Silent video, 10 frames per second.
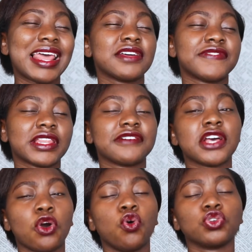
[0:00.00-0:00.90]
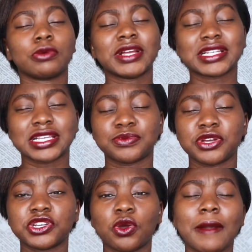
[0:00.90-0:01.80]
like the fact that after her whole traumatic
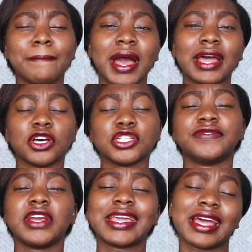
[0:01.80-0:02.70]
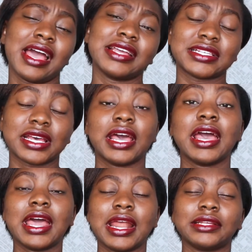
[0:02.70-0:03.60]
experience, she got a man that was very kind to her,
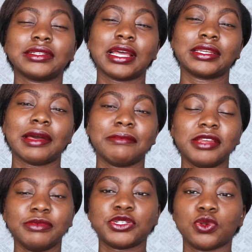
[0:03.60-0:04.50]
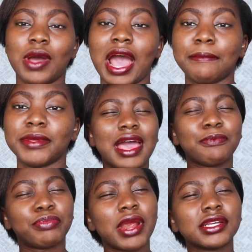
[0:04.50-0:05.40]
and that made me so happy.
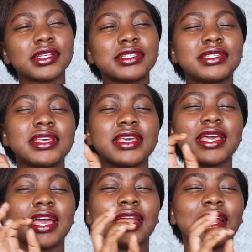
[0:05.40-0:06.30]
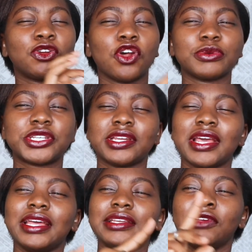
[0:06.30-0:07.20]
Her pregnancy and adoption,
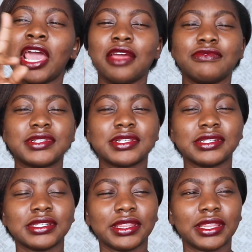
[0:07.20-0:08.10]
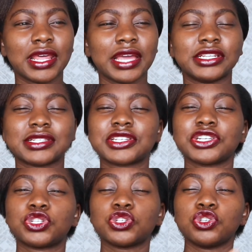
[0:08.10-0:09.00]
and her rescinding her
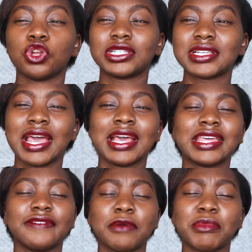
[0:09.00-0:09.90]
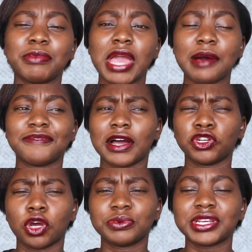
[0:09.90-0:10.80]
decision to not give her baby out for
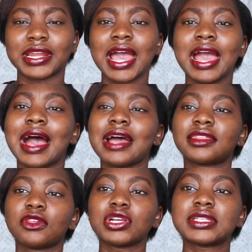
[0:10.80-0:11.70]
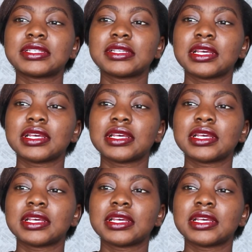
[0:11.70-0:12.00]
adoption, I thought